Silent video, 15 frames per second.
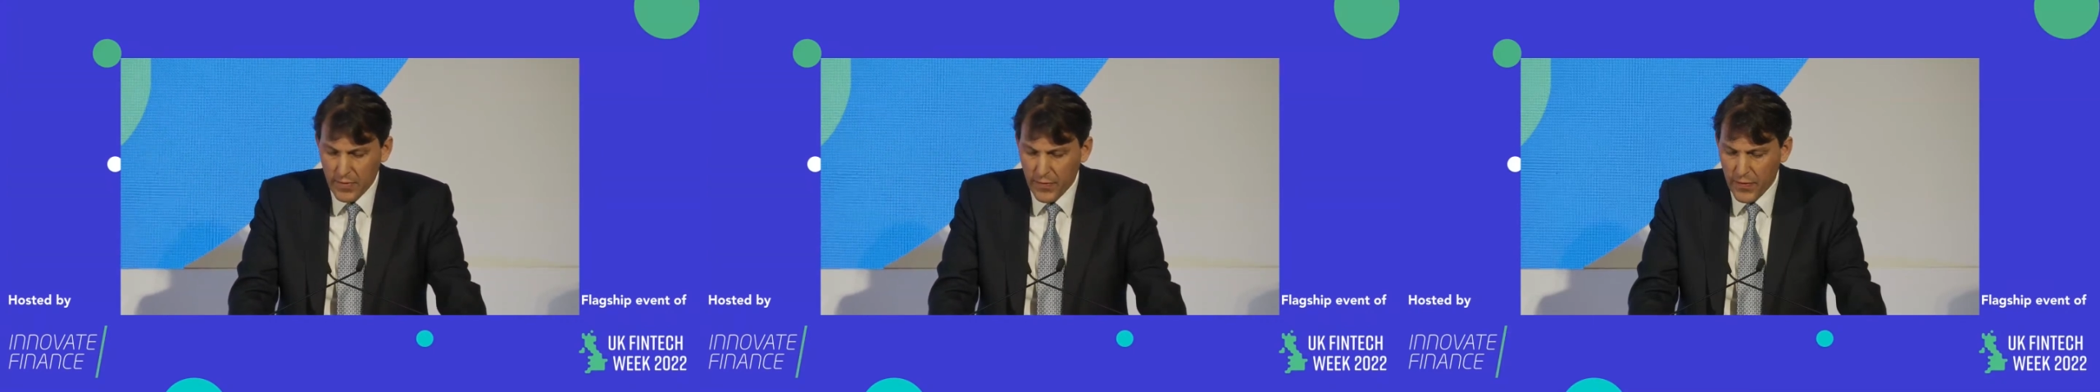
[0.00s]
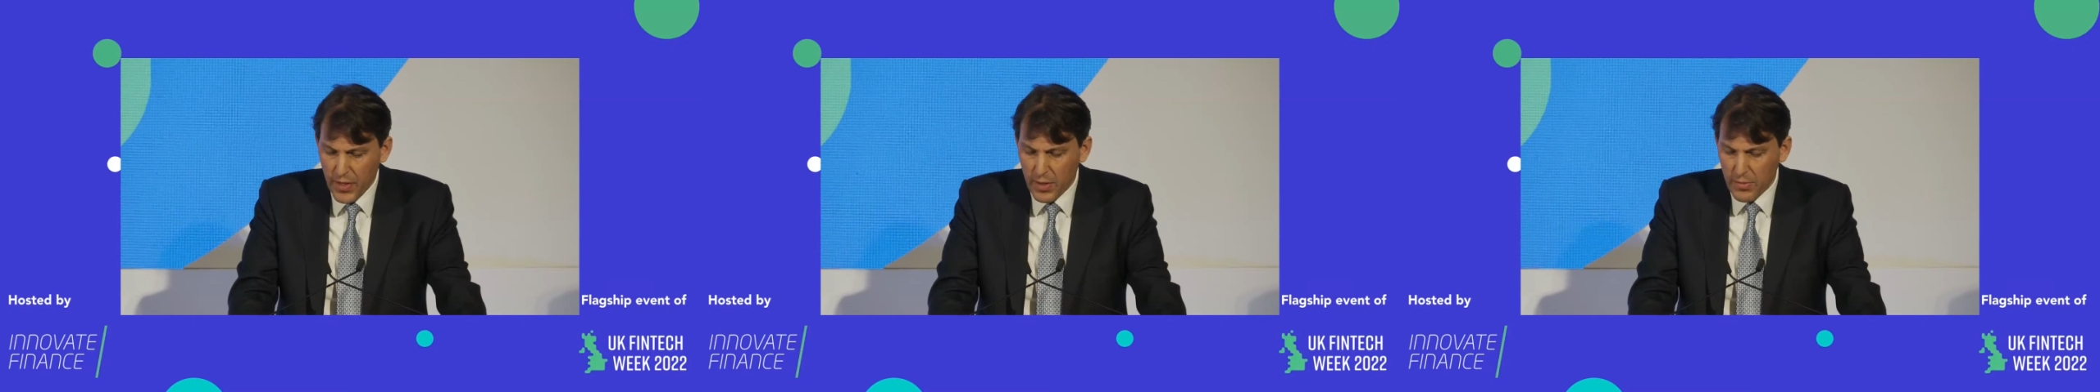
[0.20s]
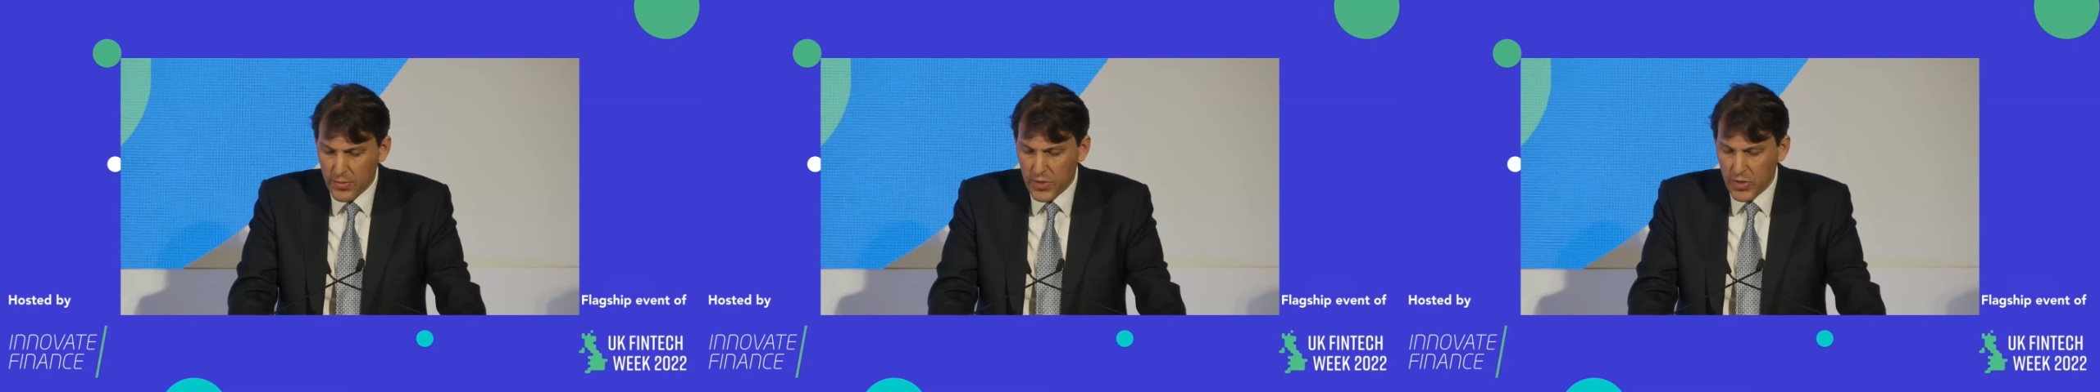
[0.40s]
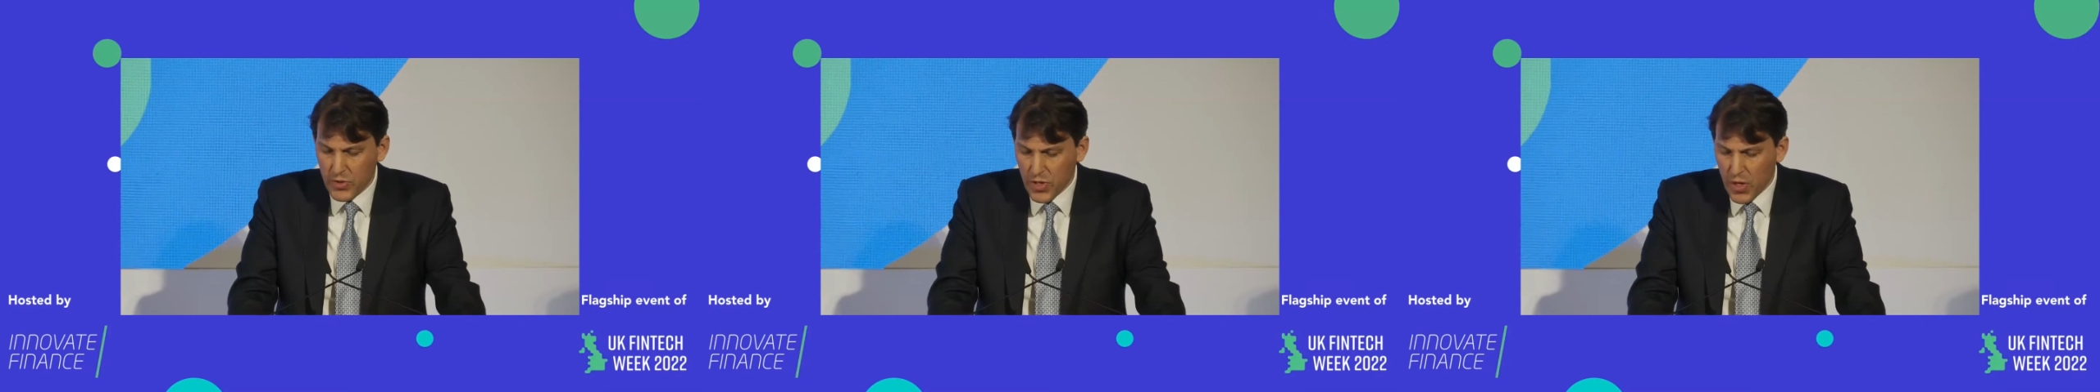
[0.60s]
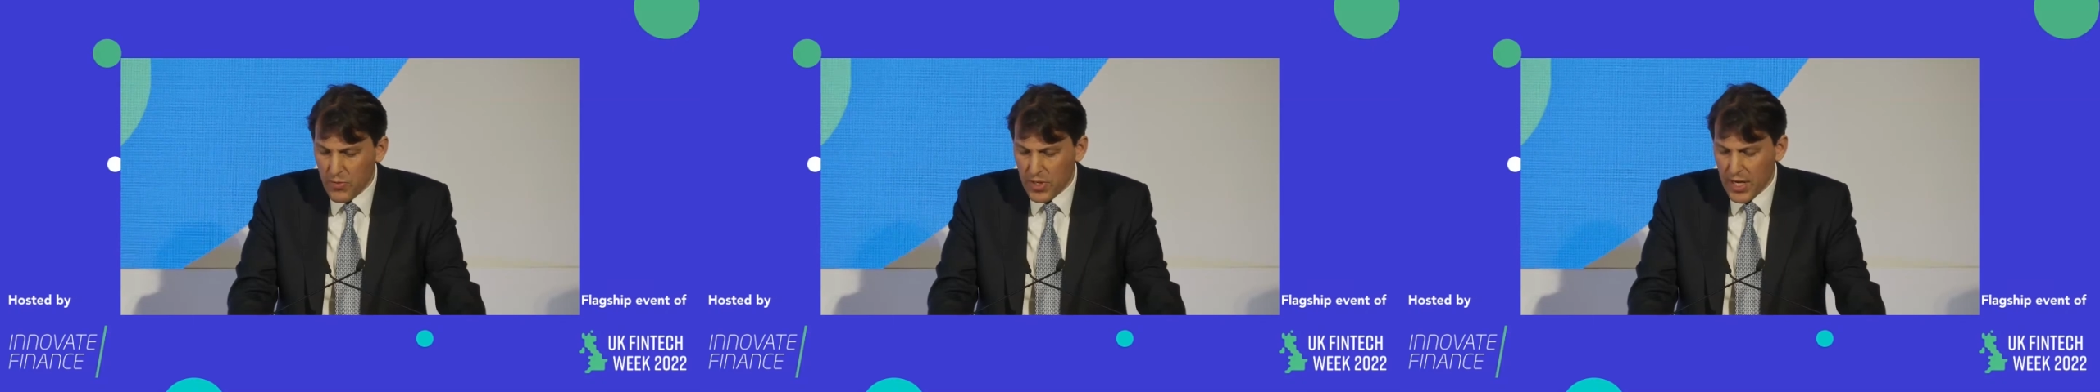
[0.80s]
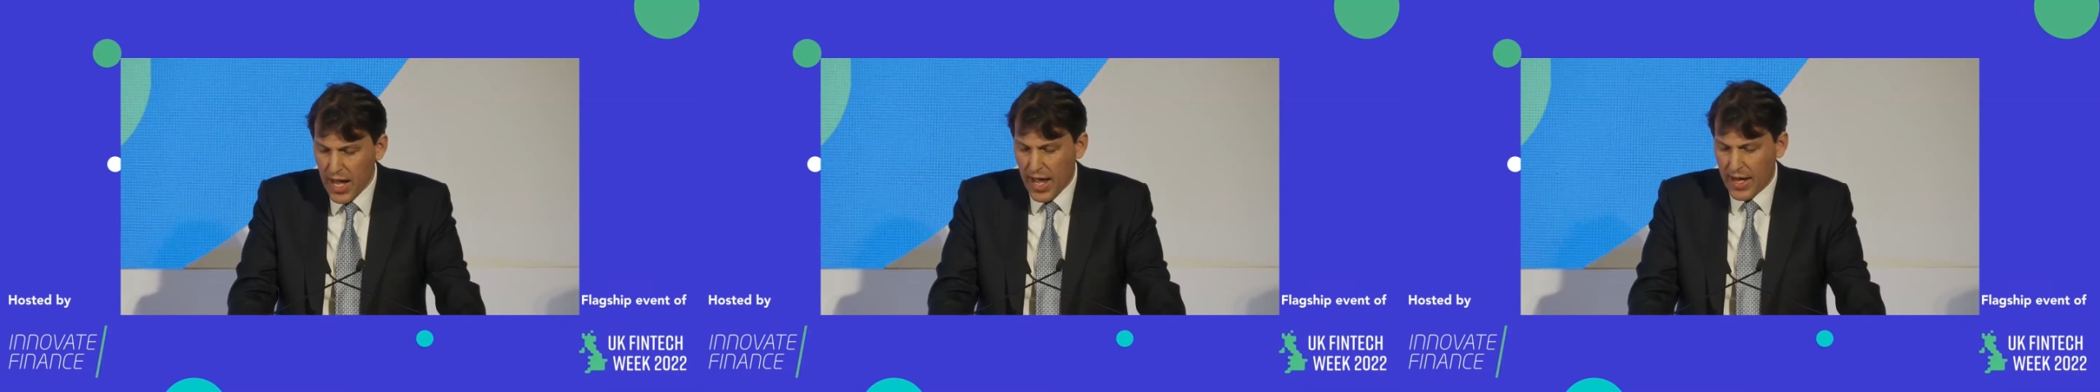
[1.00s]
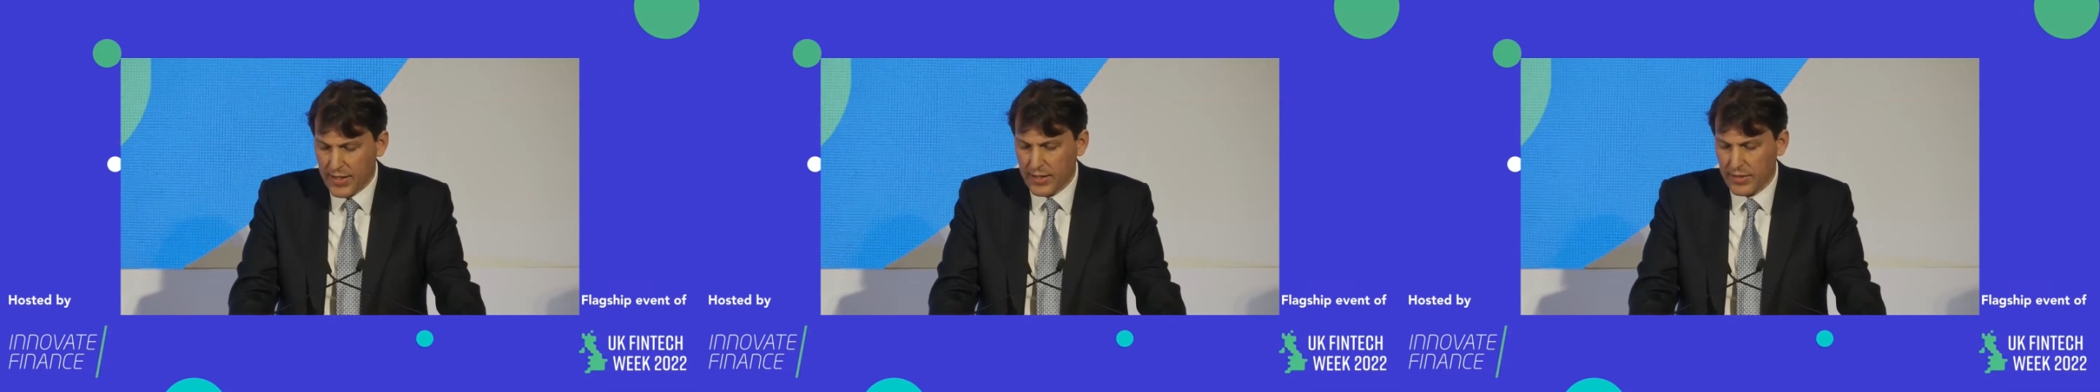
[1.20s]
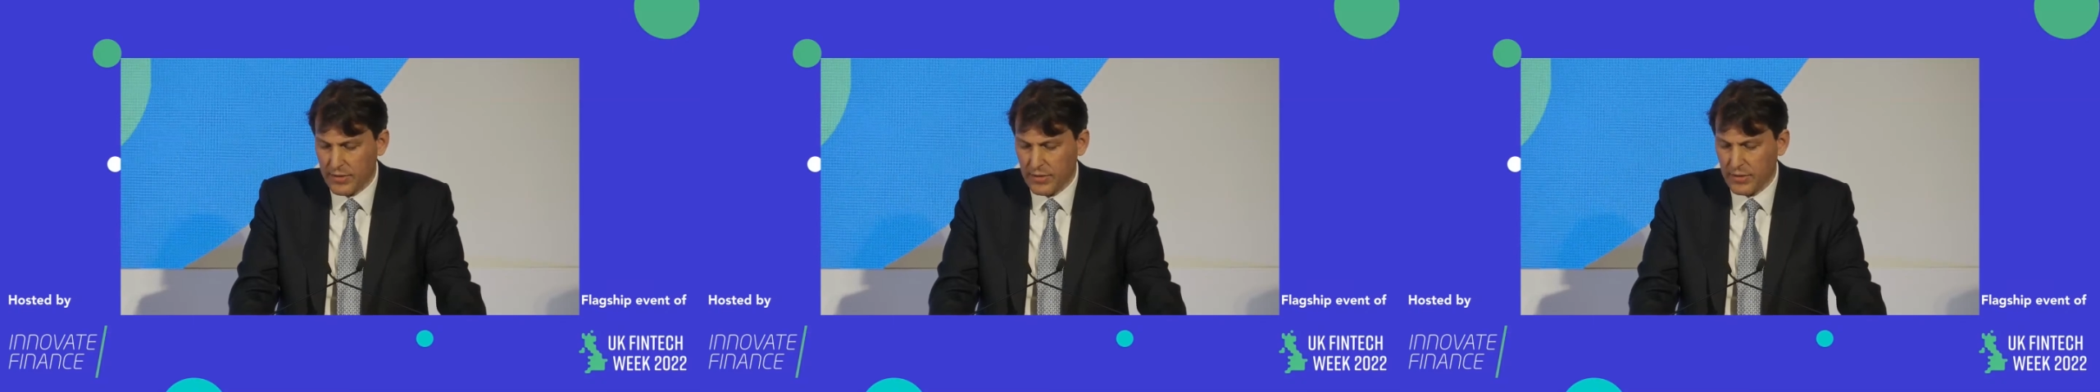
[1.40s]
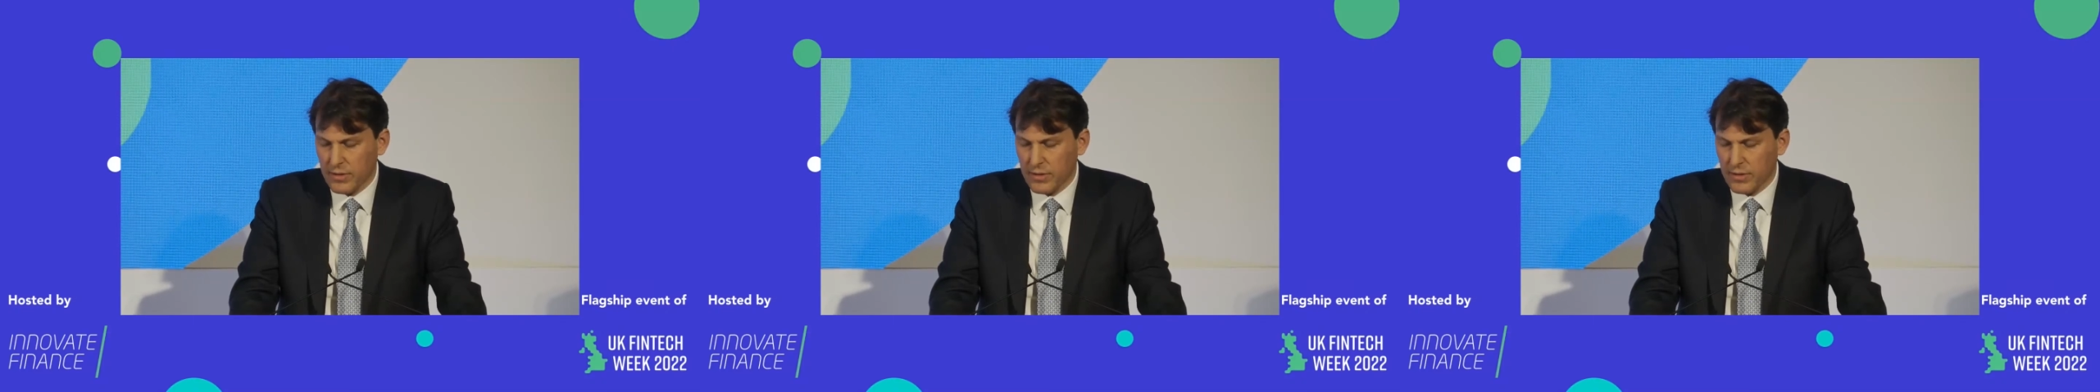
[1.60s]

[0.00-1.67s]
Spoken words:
to firms who don't yet